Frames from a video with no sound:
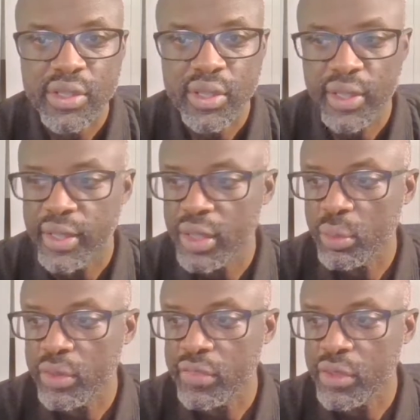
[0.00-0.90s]
share that
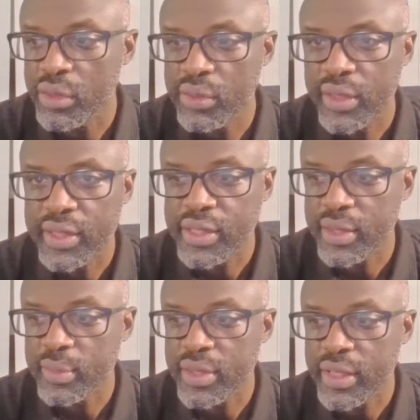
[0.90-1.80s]
with you. At the
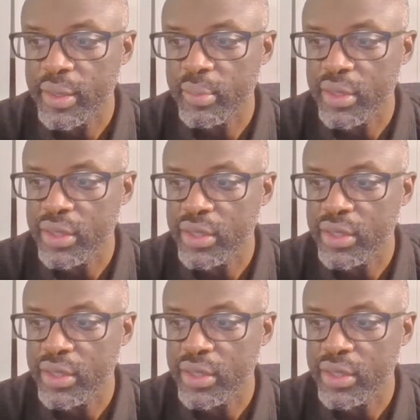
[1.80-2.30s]
same time,